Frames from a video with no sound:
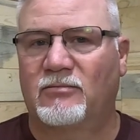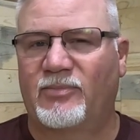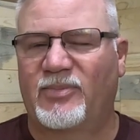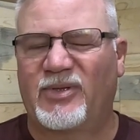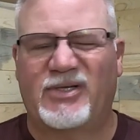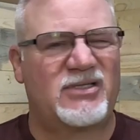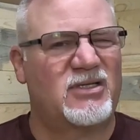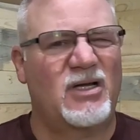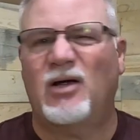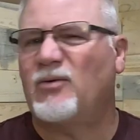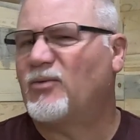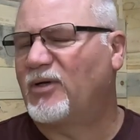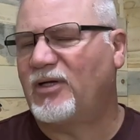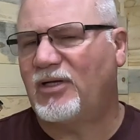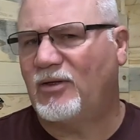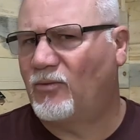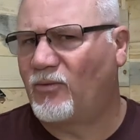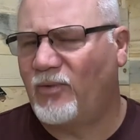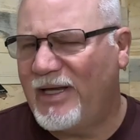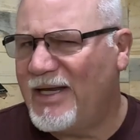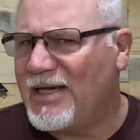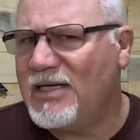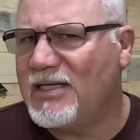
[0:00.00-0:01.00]
but it's not really
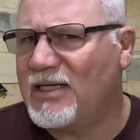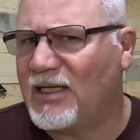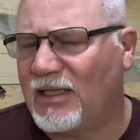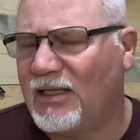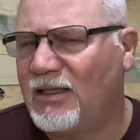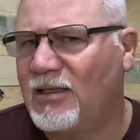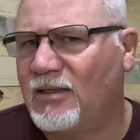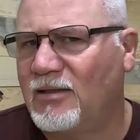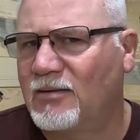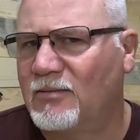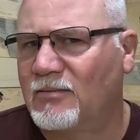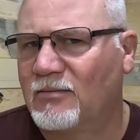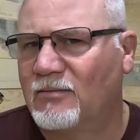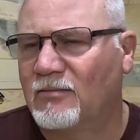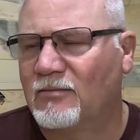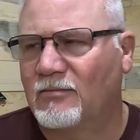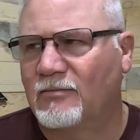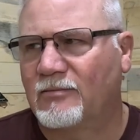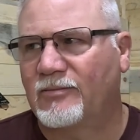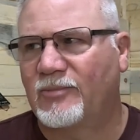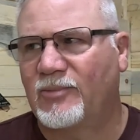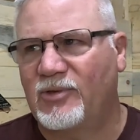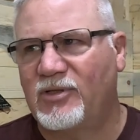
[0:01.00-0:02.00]
windy,
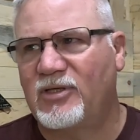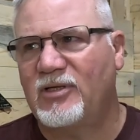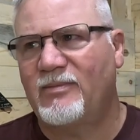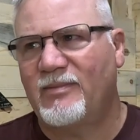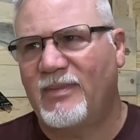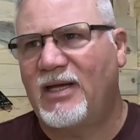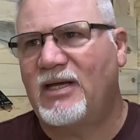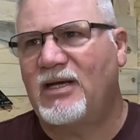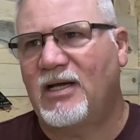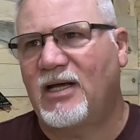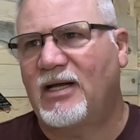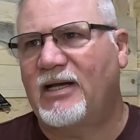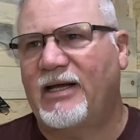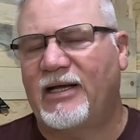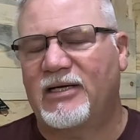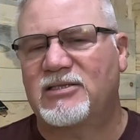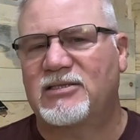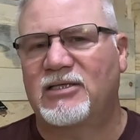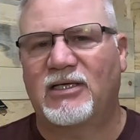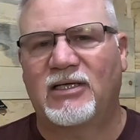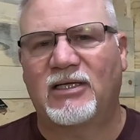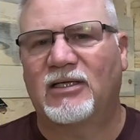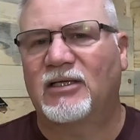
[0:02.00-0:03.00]
well, you may not
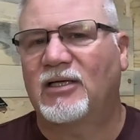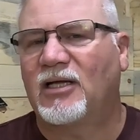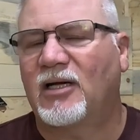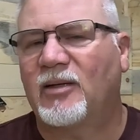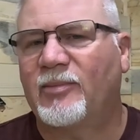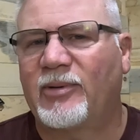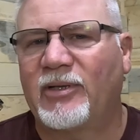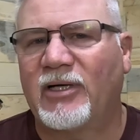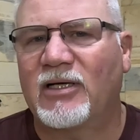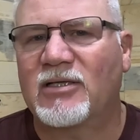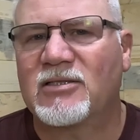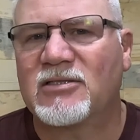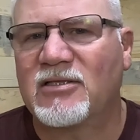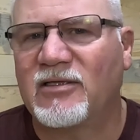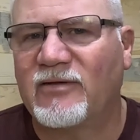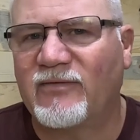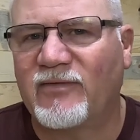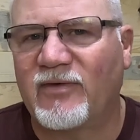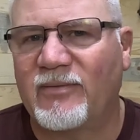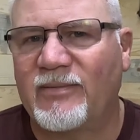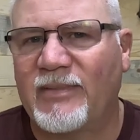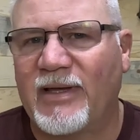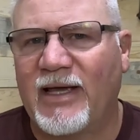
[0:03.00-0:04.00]
actually get a lot of production
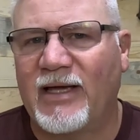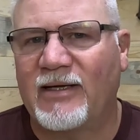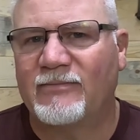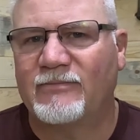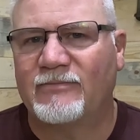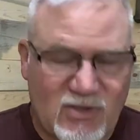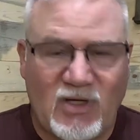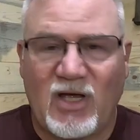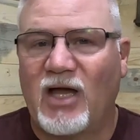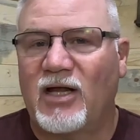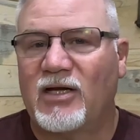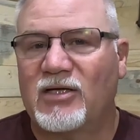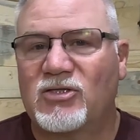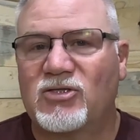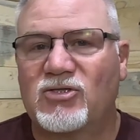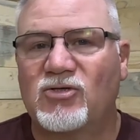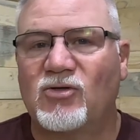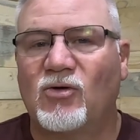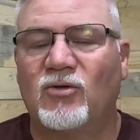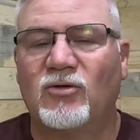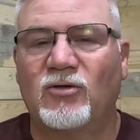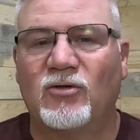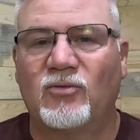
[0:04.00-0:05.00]
from that. So how does
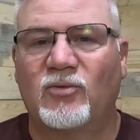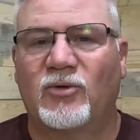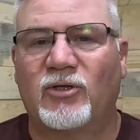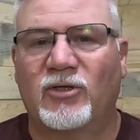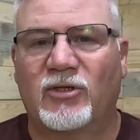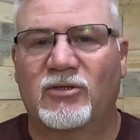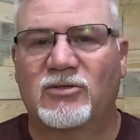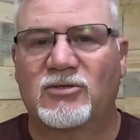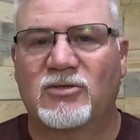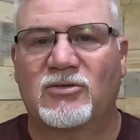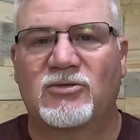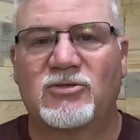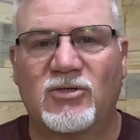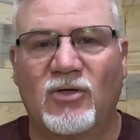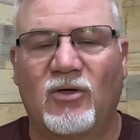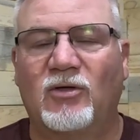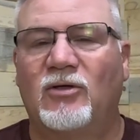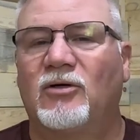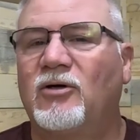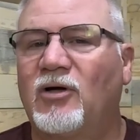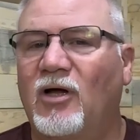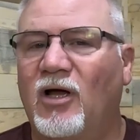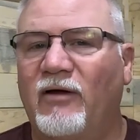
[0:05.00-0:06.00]
solar work? So
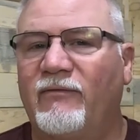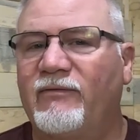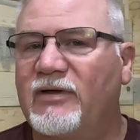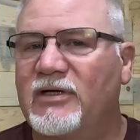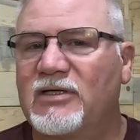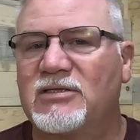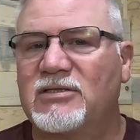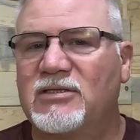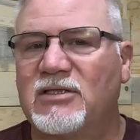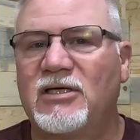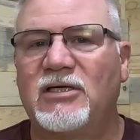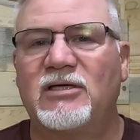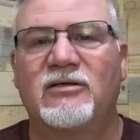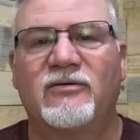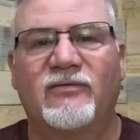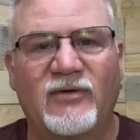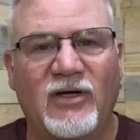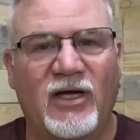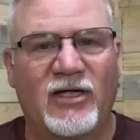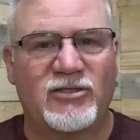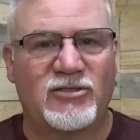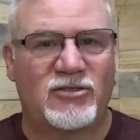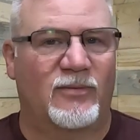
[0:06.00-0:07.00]
solar, obviously, you've
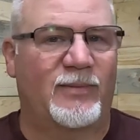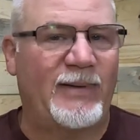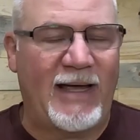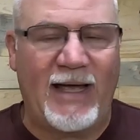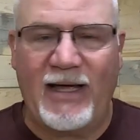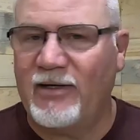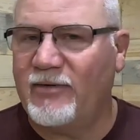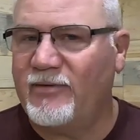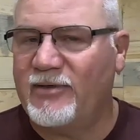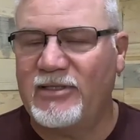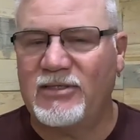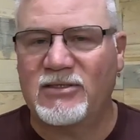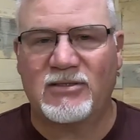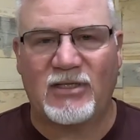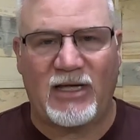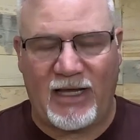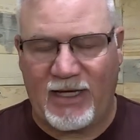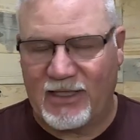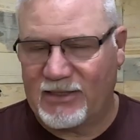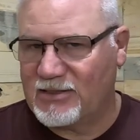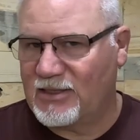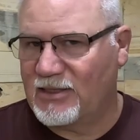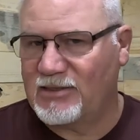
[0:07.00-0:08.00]
got your batteries,
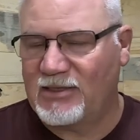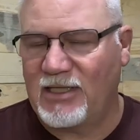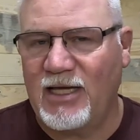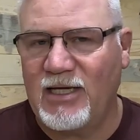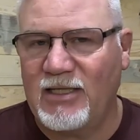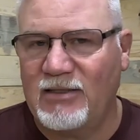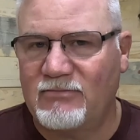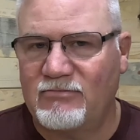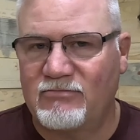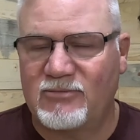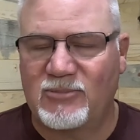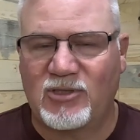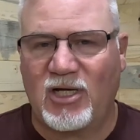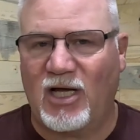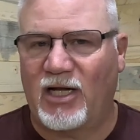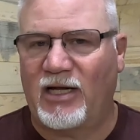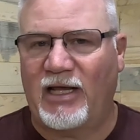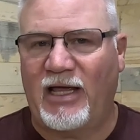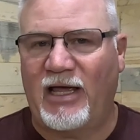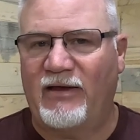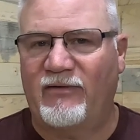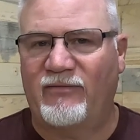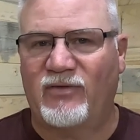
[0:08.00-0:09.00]
as I said, Got
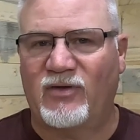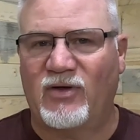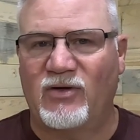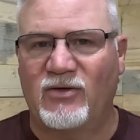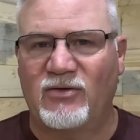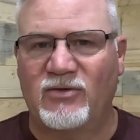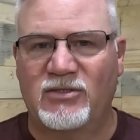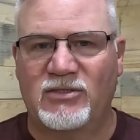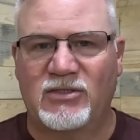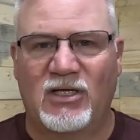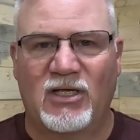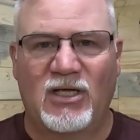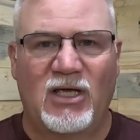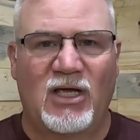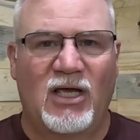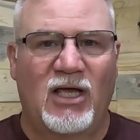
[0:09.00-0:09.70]
to have those.